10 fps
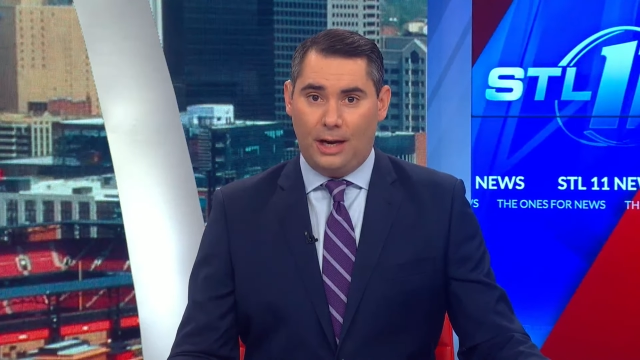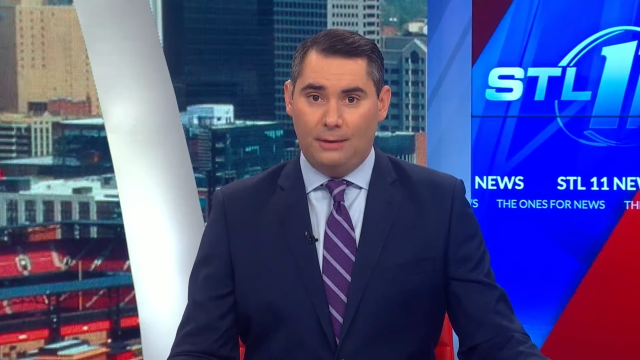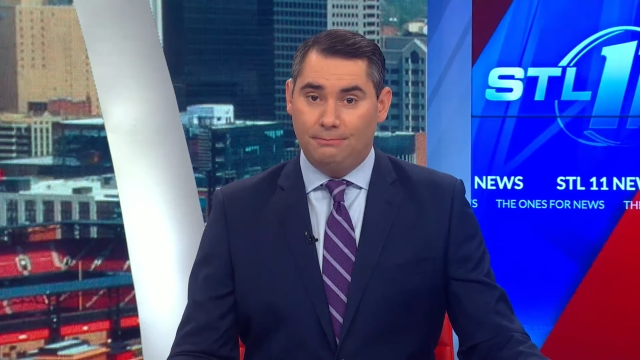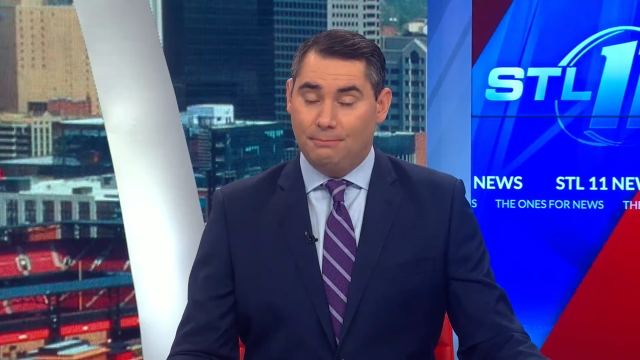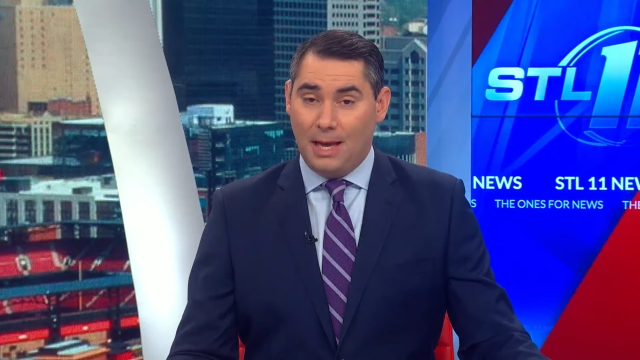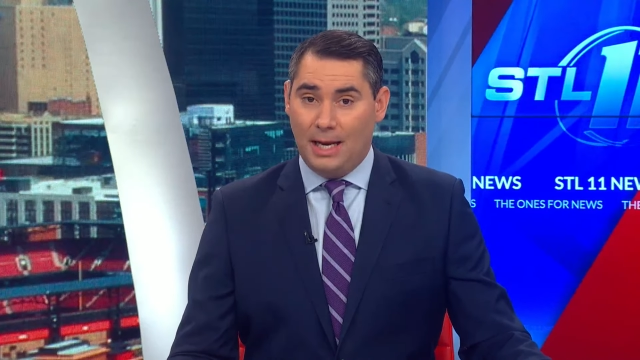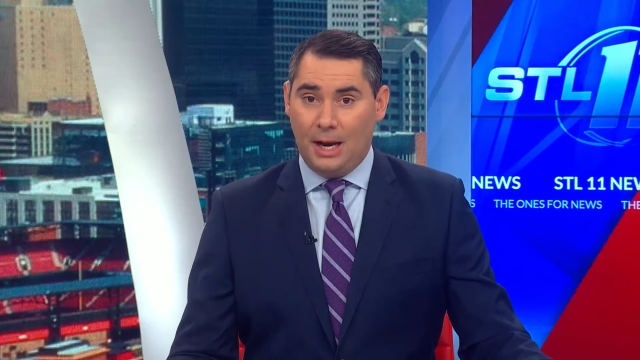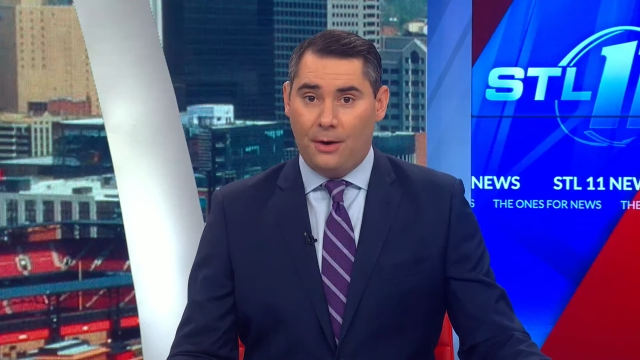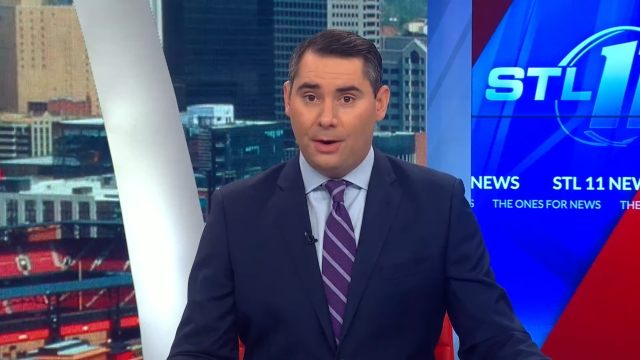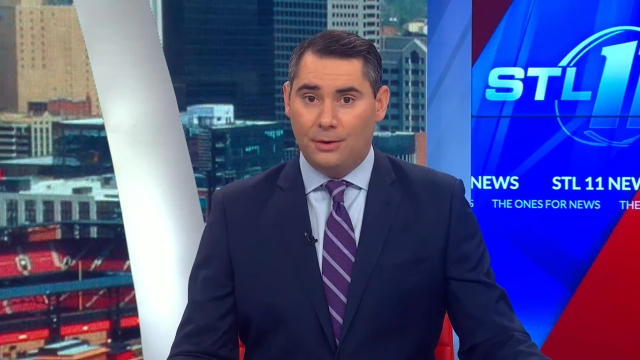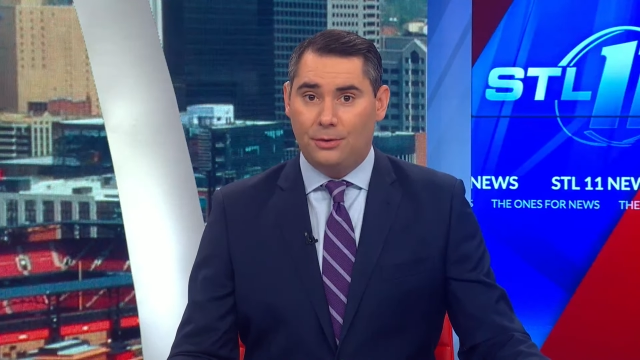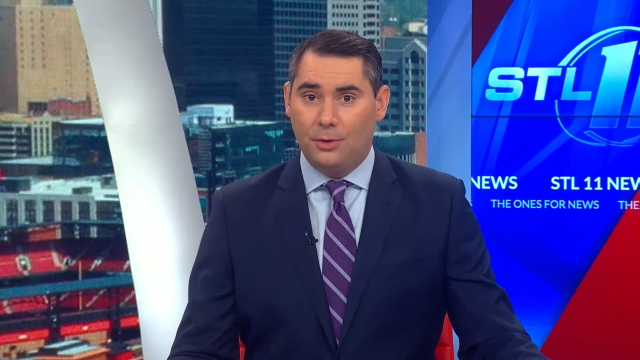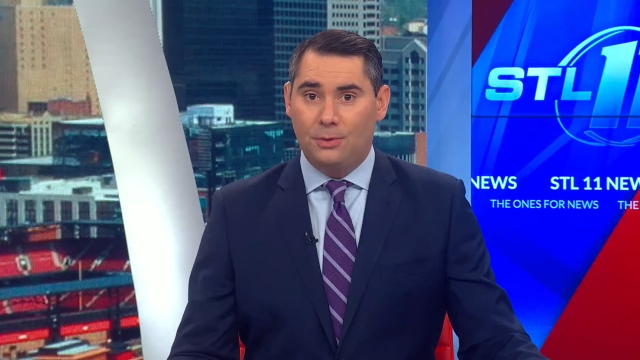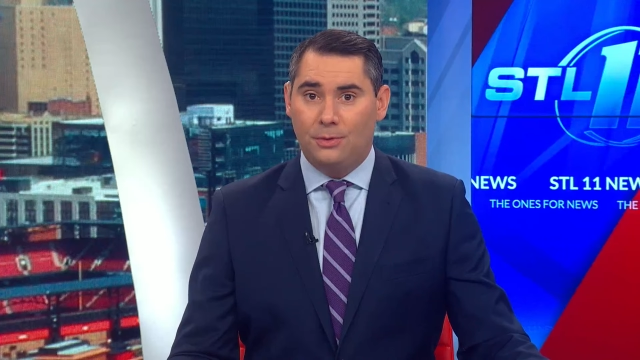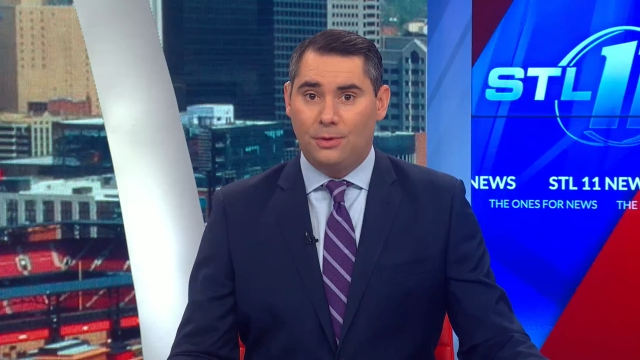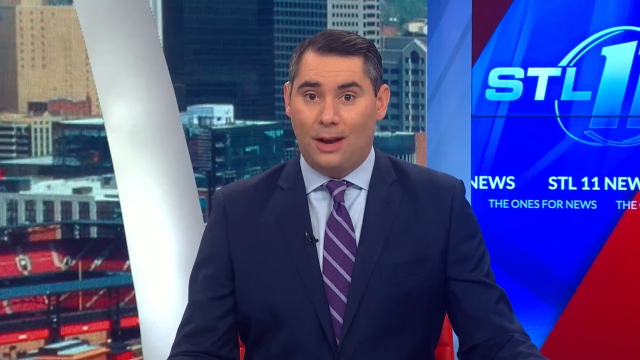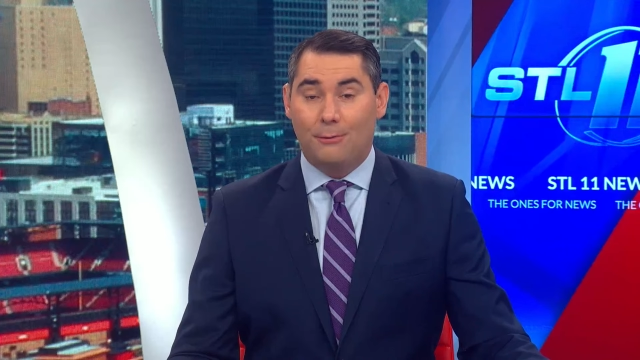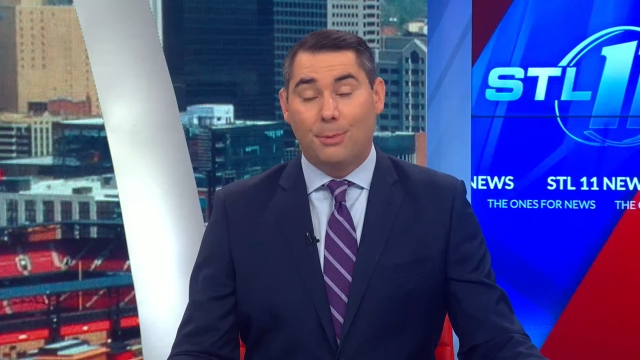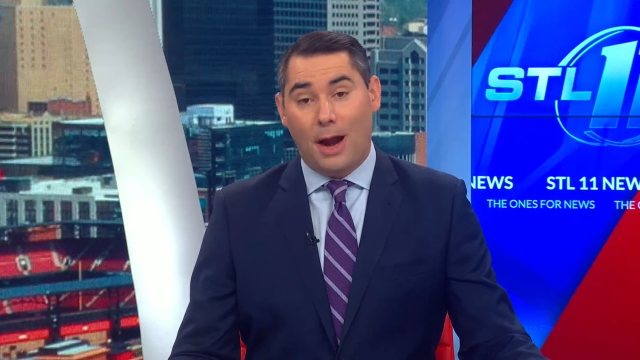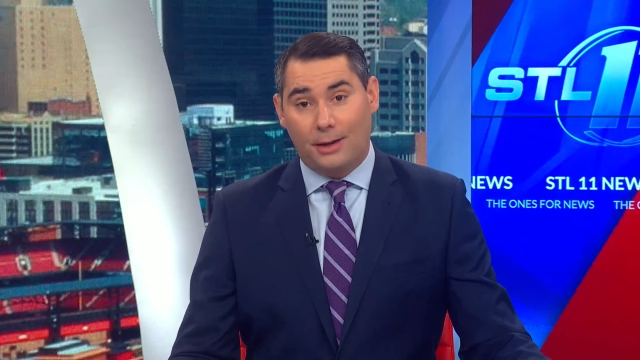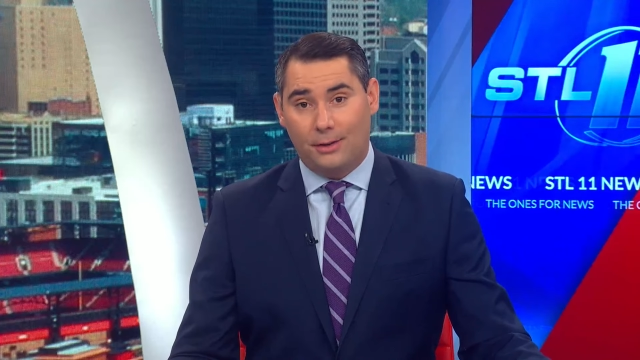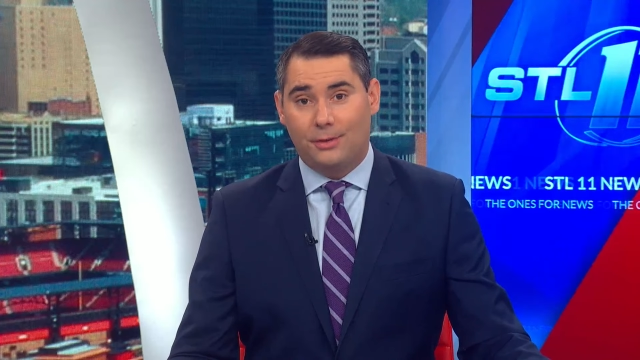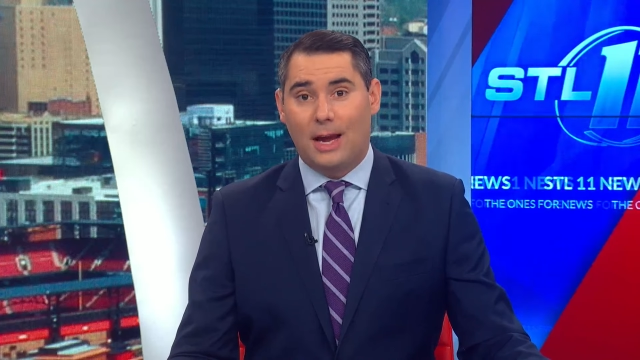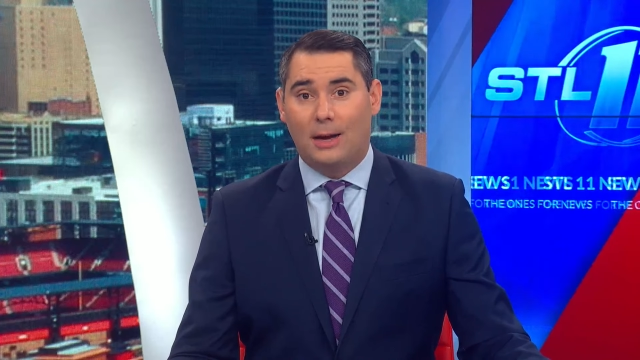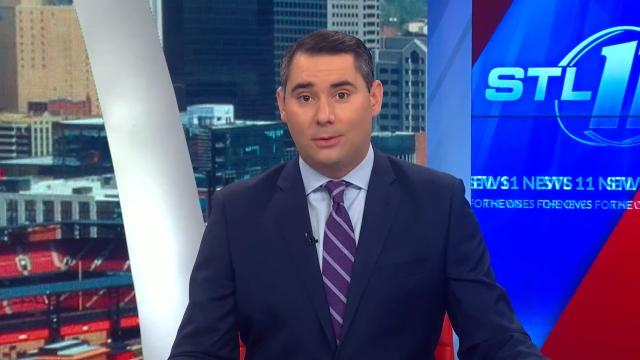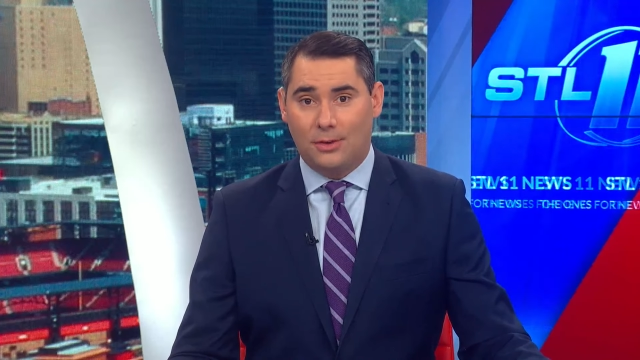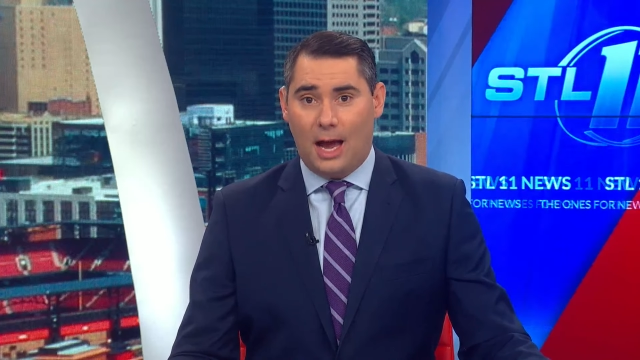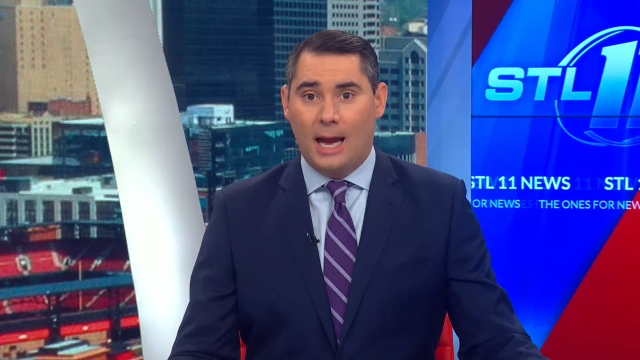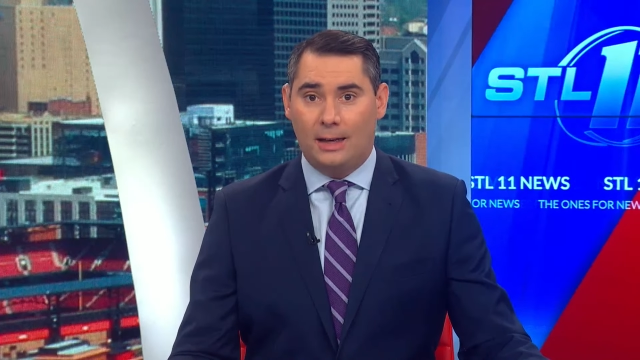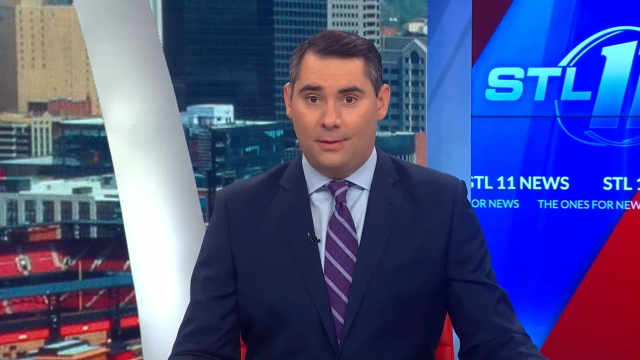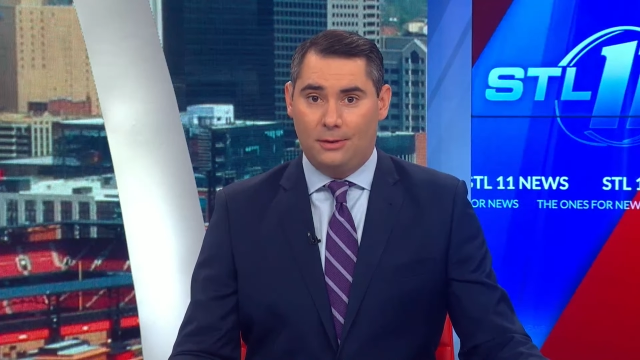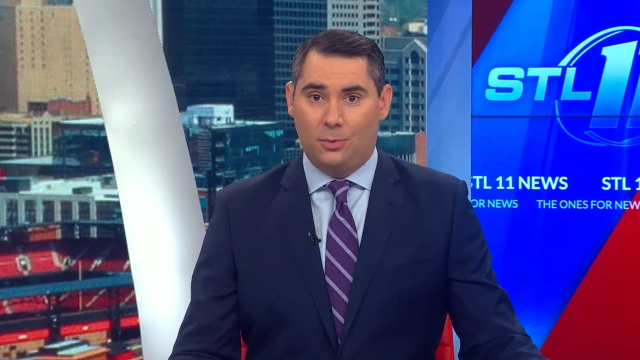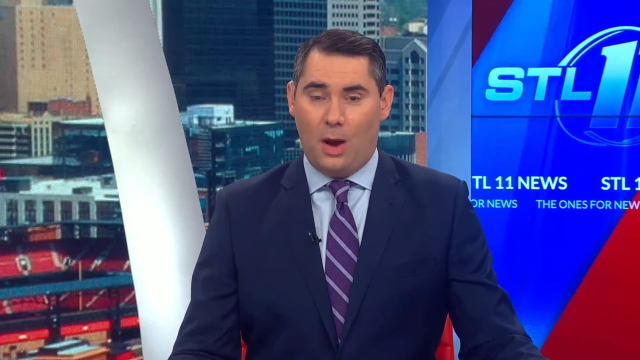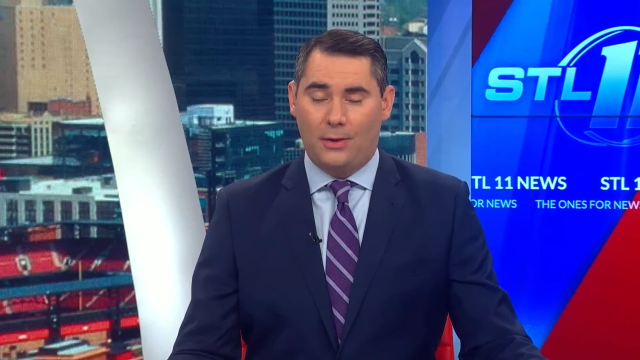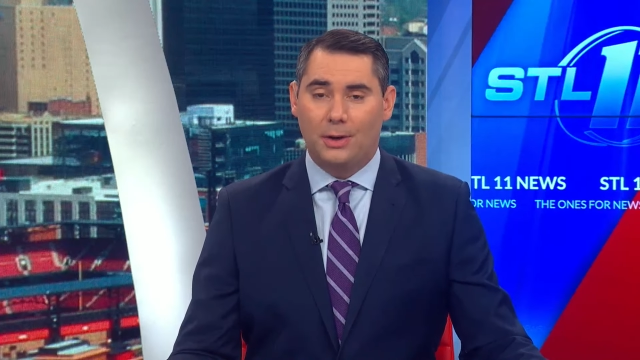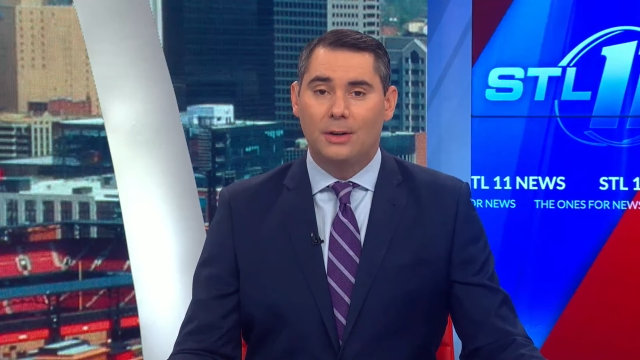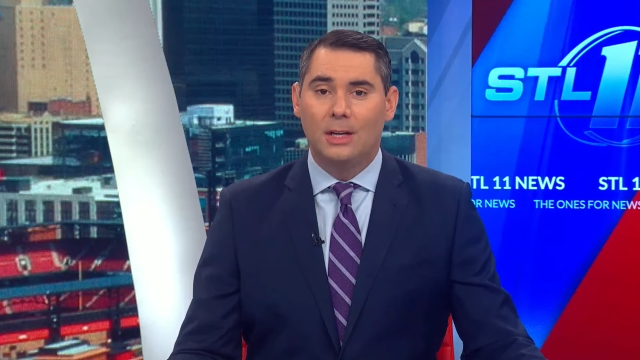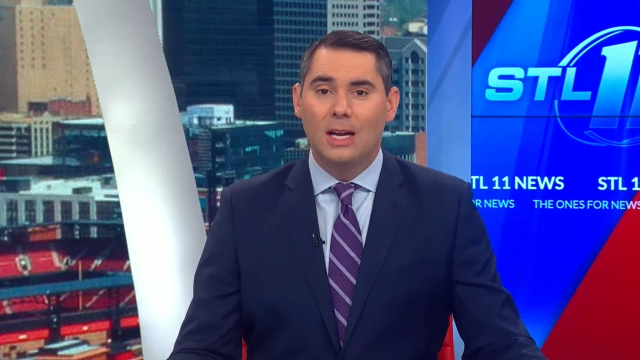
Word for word: and many area students have practice outside in this weather.